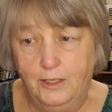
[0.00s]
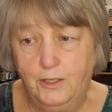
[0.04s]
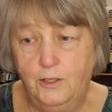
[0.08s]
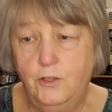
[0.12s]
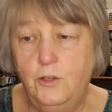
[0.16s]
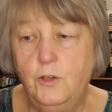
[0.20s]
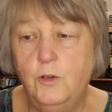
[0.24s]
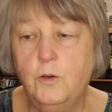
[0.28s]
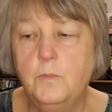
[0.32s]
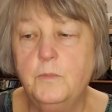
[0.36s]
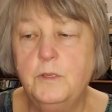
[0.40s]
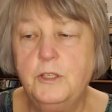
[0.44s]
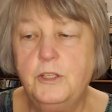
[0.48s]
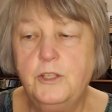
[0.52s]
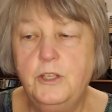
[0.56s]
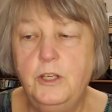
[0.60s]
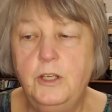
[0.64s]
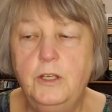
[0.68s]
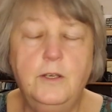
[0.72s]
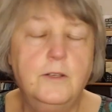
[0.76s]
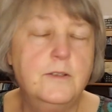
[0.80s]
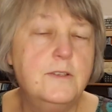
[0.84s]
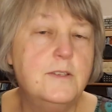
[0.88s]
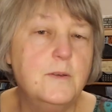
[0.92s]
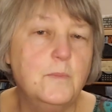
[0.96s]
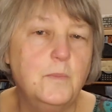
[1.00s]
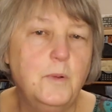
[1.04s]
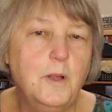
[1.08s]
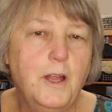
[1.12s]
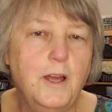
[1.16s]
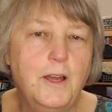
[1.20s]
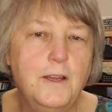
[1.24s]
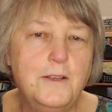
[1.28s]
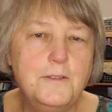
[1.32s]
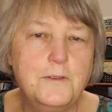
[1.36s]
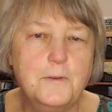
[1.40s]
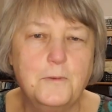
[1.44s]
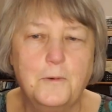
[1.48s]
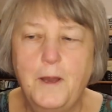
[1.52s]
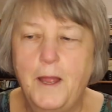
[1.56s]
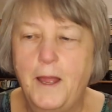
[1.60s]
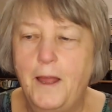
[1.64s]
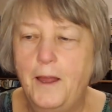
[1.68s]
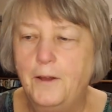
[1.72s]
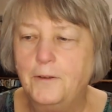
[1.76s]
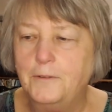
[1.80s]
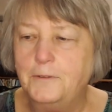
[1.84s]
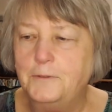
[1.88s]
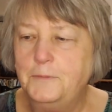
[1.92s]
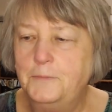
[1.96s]
your machine and supplies
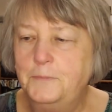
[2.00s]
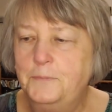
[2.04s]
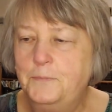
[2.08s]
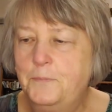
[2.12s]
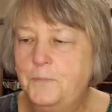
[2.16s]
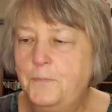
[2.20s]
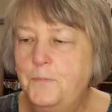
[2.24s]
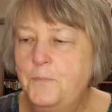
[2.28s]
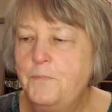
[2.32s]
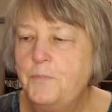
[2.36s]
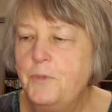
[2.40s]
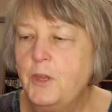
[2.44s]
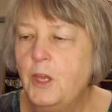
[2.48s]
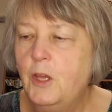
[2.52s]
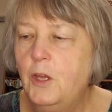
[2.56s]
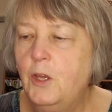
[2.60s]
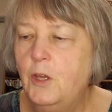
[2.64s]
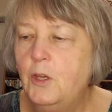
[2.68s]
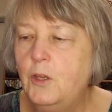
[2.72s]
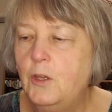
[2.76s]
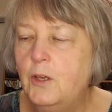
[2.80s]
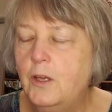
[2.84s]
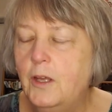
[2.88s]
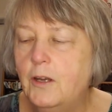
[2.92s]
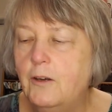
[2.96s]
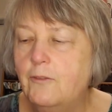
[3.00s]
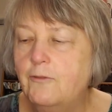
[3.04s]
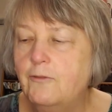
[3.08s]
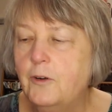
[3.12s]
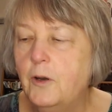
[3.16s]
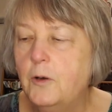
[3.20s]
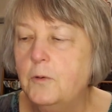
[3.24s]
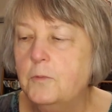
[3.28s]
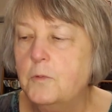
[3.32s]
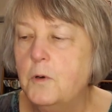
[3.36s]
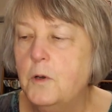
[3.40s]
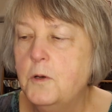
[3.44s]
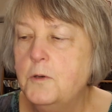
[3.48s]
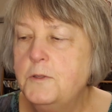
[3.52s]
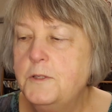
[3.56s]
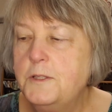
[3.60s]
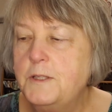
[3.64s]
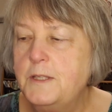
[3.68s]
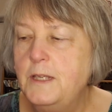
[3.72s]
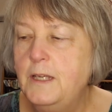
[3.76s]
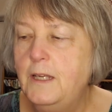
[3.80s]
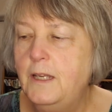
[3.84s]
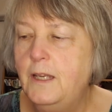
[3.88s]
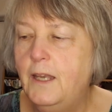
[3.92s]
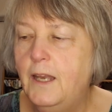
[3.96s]
around. You get a front row
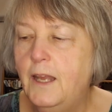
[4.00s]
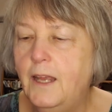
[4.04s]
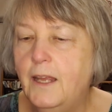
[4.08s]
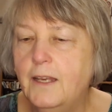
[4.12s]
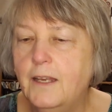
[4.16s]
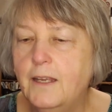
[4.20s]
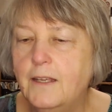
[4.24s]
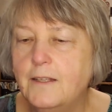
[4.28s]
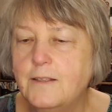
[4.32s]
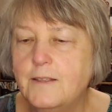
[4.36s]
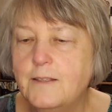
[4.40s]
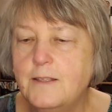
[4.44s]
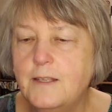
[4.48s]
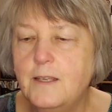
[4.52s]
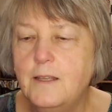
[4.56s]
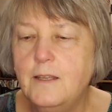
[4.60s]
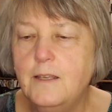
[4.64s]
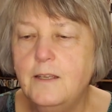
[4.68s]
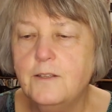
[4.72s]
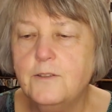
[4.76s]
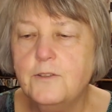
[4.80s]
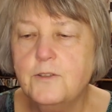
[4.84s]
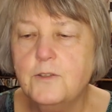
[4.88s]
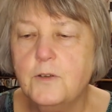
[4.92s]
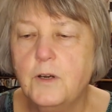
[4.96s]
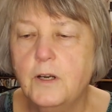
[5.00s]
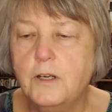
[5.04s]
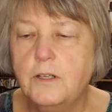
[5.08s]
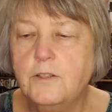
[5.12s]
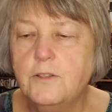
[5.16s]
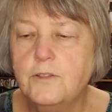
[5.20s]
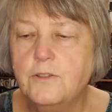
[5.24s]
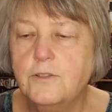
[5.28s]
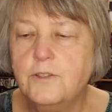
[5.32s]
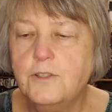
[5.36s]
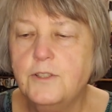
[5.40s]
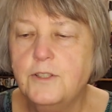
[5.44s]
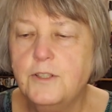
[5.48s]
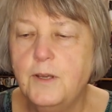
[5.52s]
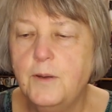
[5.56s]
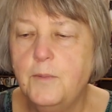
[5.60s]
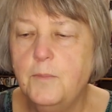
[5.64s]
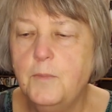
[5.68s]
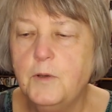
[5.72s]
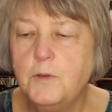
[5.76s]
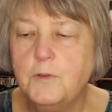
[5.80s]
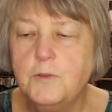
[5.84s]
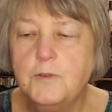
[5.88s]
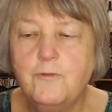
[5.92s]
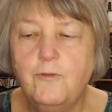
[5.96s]
seat and can see the instructor's
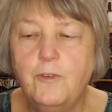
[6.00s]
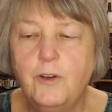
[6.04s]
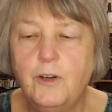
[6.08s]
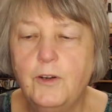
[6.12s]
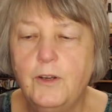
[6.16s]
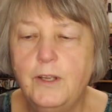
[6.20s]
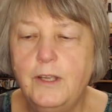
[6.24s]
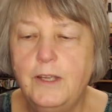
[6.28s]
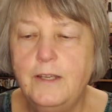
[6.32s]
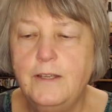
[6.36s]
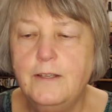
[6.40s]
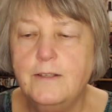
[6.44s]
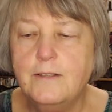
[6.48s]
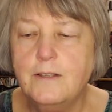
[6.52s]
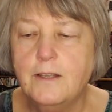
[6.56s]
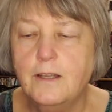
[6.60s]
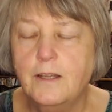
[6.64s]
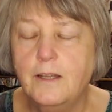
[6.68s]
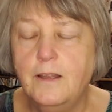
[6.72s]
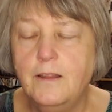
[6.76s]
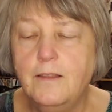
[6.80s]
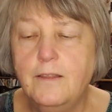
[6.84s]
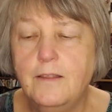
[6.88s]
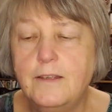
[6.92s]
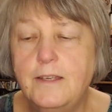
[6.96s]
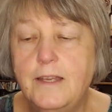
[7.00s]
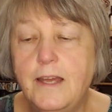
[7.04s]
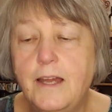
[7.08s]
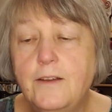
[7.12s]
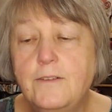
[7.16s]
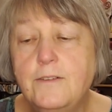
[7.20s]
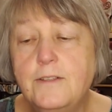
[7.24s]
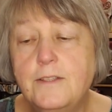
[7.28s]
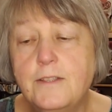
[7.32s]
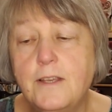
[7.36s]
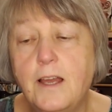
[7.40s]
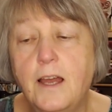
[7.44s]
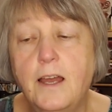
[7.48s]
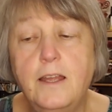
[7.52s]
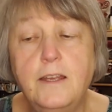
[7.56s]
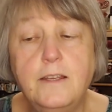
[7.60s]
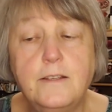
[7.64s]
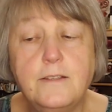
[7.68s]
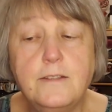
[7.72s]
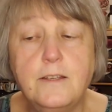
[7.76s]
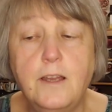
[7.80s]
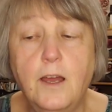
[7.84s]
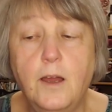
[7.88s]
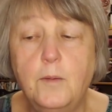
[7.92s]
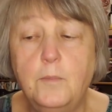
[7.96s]
demos very easily. The downside
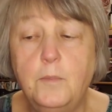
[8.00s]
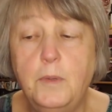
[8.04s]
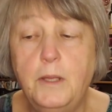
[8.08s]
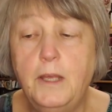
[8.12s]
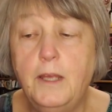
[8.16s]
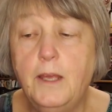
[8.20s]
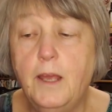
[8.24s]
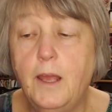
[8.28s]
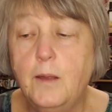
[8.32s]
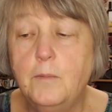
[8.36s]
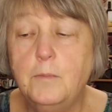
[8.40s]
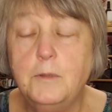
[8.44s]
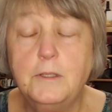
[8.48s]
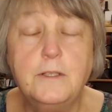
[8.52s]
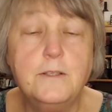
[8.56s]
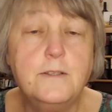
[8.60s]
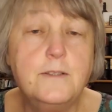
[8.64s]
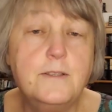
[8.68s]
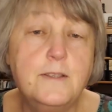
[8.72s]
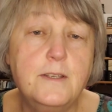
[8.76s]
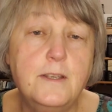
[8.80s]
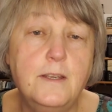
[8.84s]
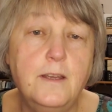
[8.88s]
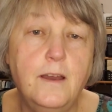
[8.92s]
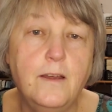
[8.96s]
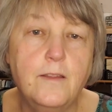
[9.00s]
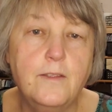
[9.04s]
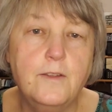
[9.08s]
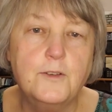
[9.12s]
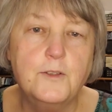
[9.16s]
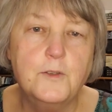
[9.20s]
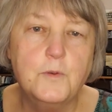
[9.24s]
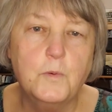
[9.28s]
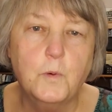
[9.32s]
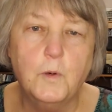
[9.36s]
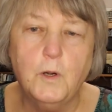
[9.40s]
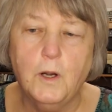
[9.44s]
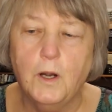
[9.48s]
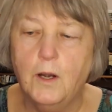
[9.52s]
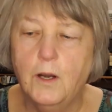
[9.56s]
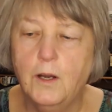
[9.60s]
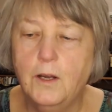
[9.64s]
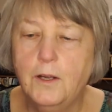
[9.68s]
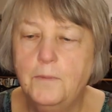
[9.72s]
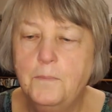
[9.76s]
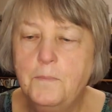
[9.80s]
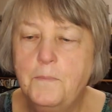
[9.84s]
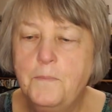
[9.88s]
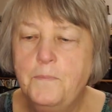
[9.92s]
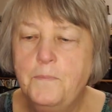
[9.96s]
is not being able to see others' work.